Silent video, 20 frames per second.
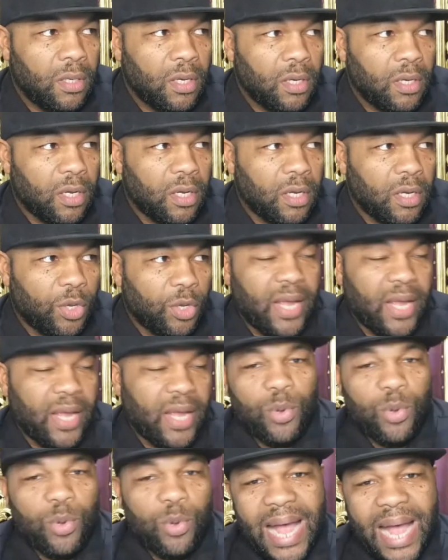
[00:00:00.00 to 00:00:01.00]
you
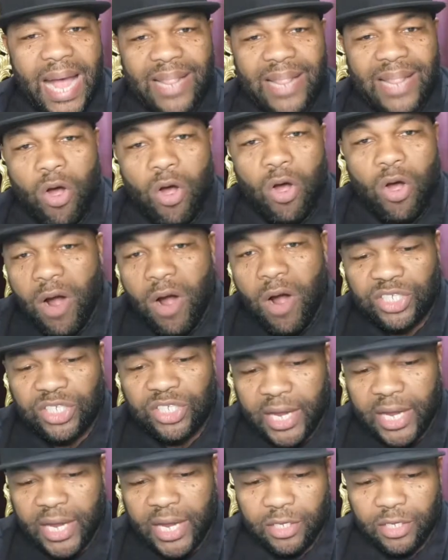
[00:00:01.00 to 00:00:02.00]
had got the heart
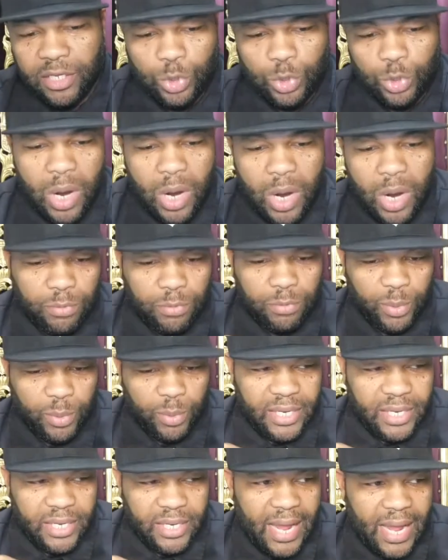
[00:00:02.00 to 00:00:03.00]
check, you squabbed 3
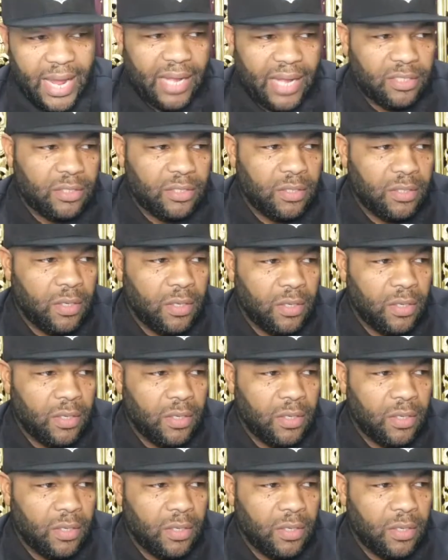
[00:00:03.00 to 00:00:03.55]
cats,